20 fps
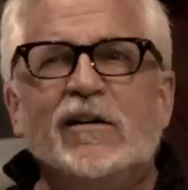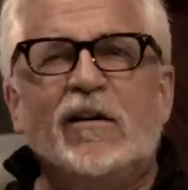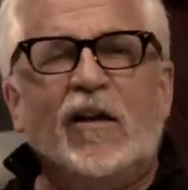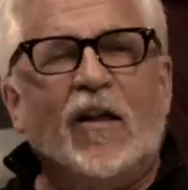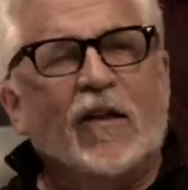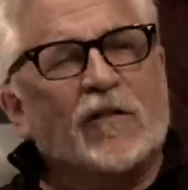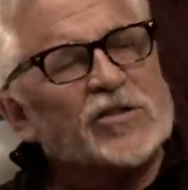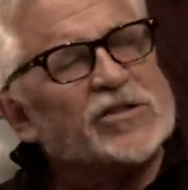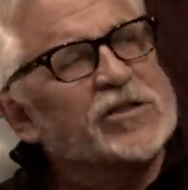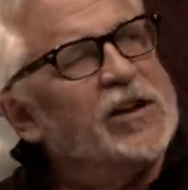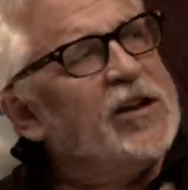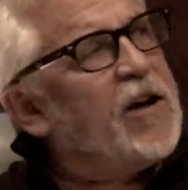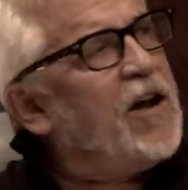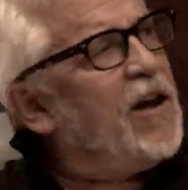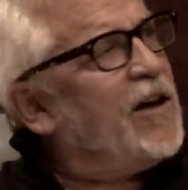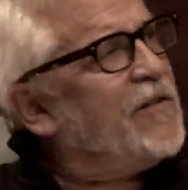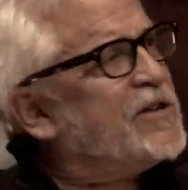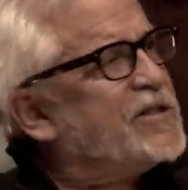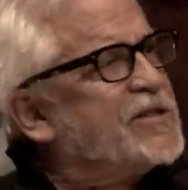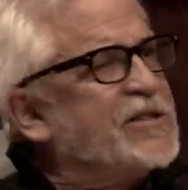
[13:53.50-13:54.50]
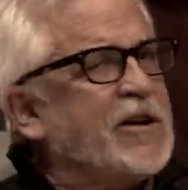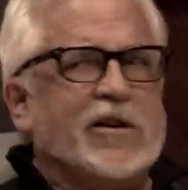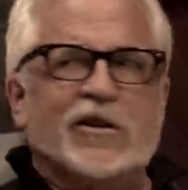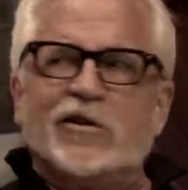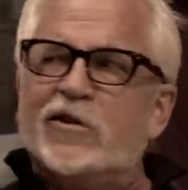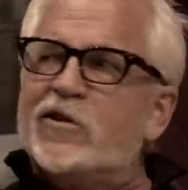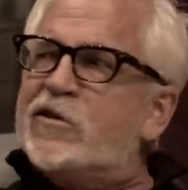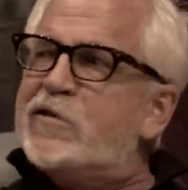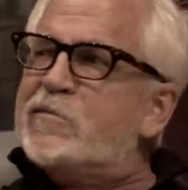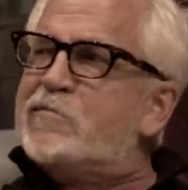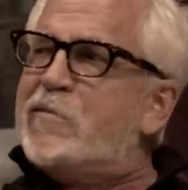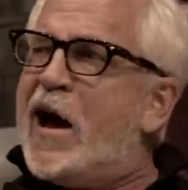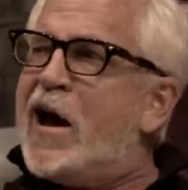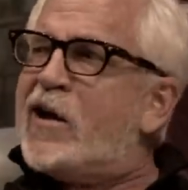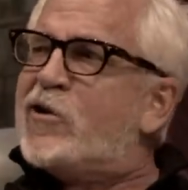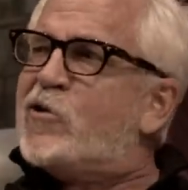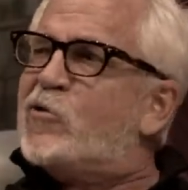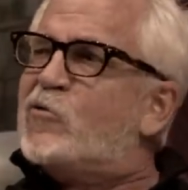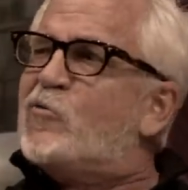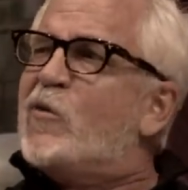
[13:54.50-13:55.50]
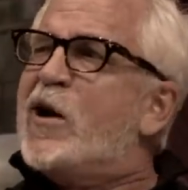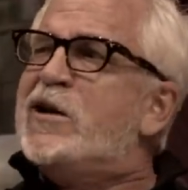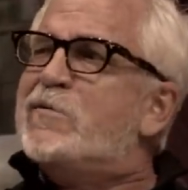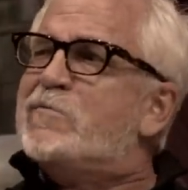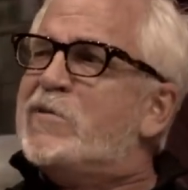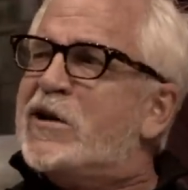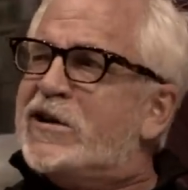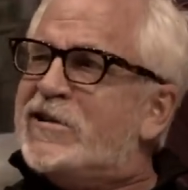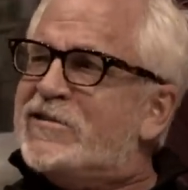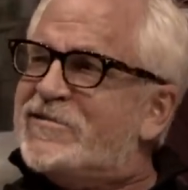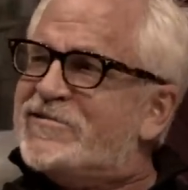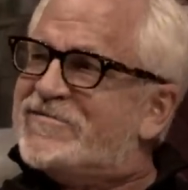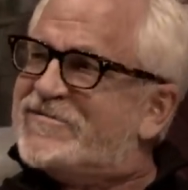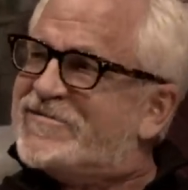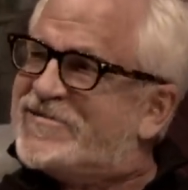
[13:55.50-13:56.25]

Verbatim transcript: all of a sudden, all of us started looking back going, wait a minute,